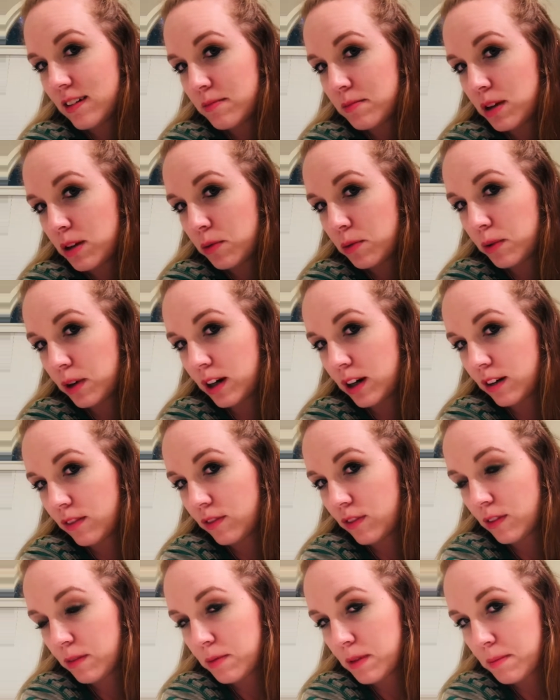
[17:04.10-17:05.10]
I'm gonna work
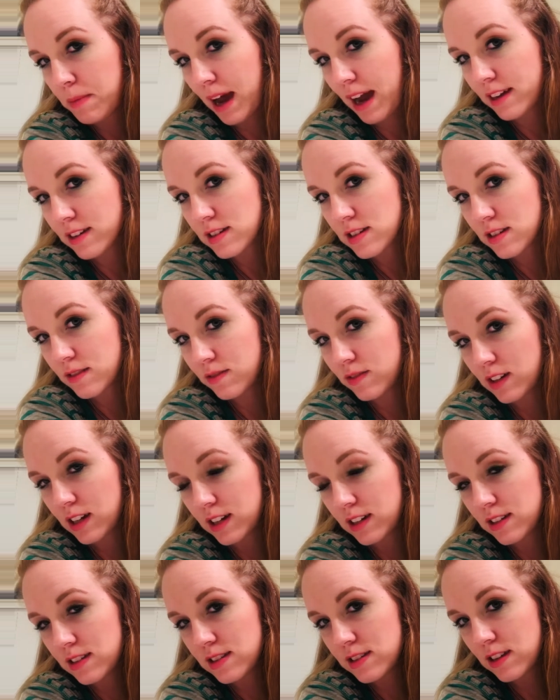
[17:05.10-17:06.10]
from the back to the
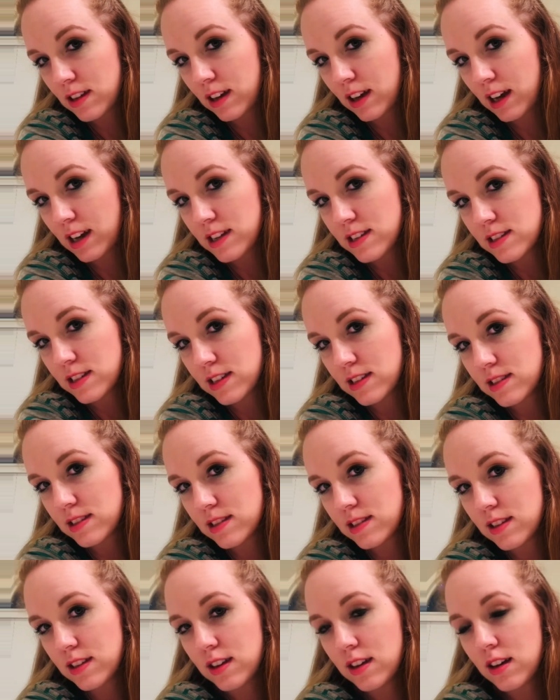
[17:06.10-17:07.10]
front so you guys
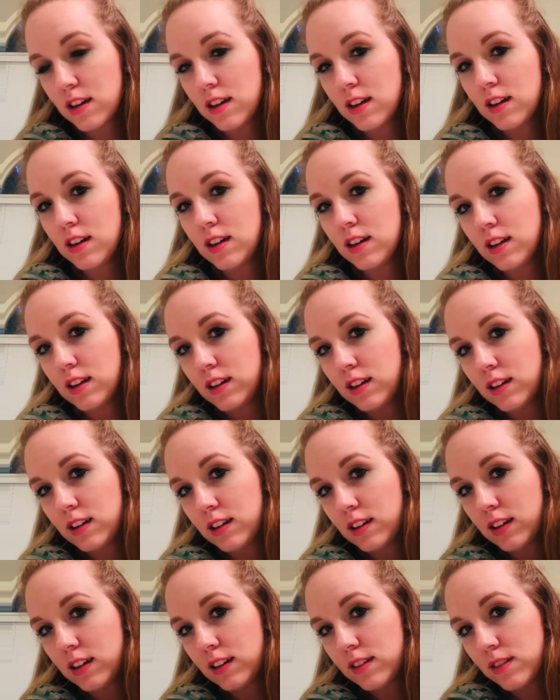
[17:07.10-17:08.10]
can,
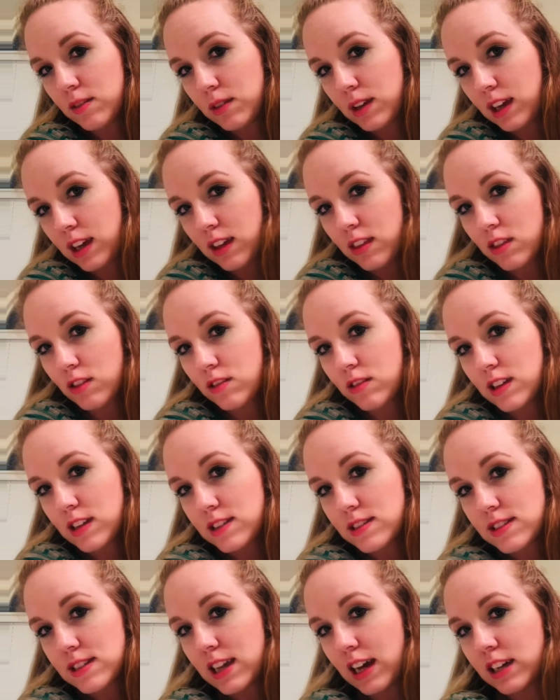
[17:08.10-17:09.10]
so we can get through
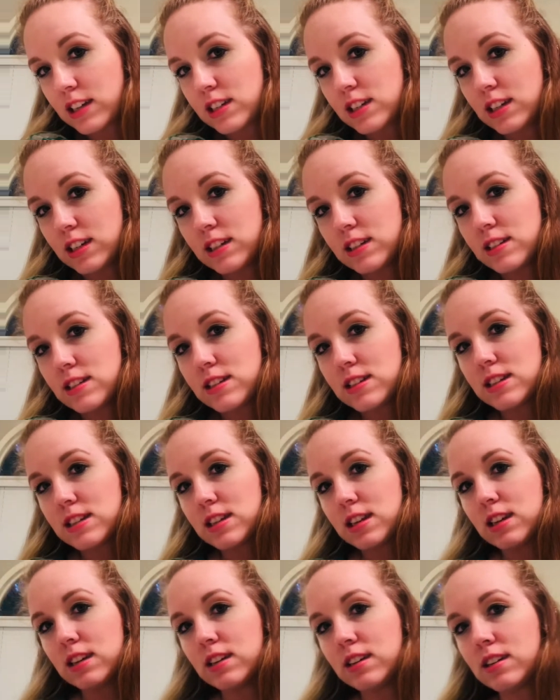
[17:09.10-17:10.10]
these
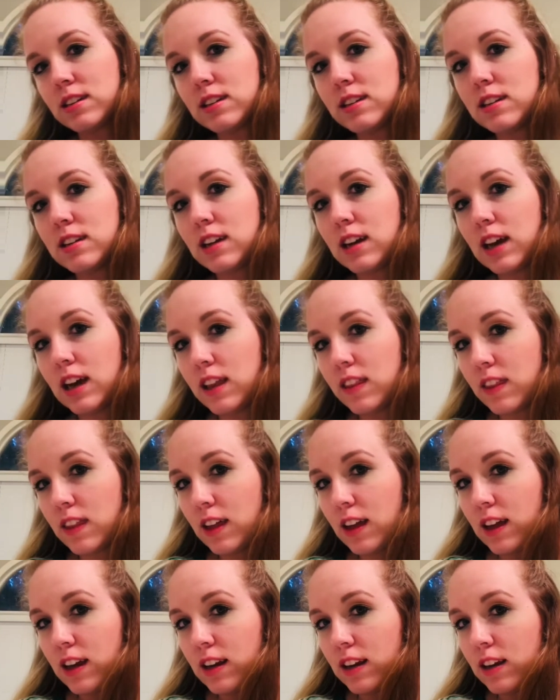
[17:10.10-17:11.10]
sections. And
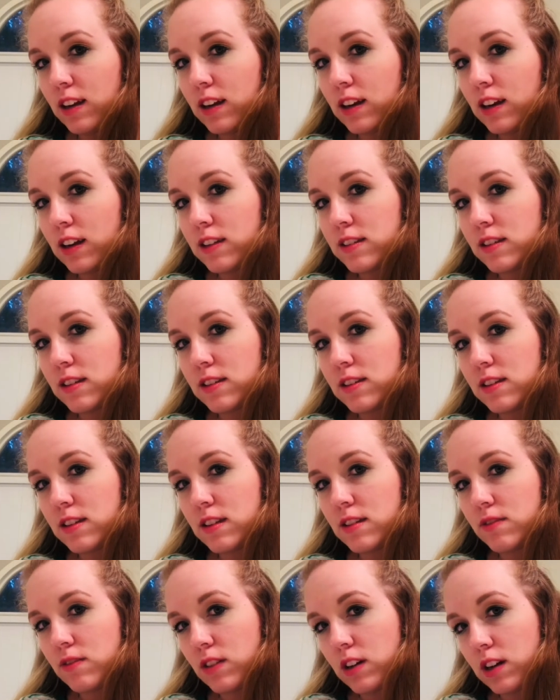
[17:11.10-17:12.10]
then you guys can see
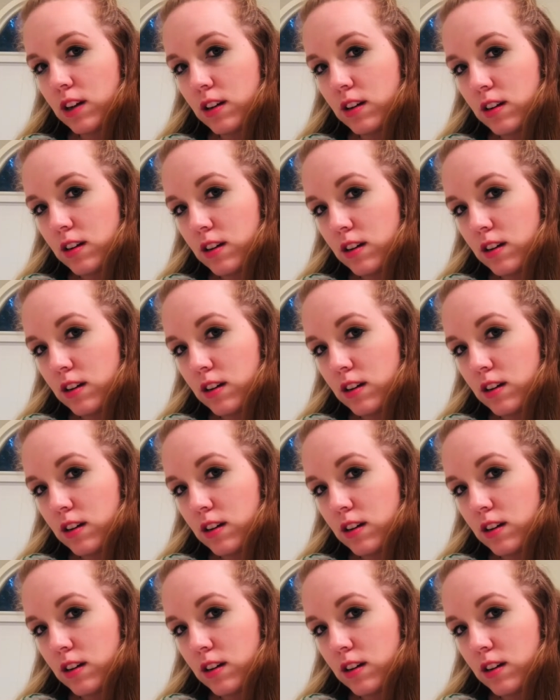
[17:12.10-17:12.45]
the front.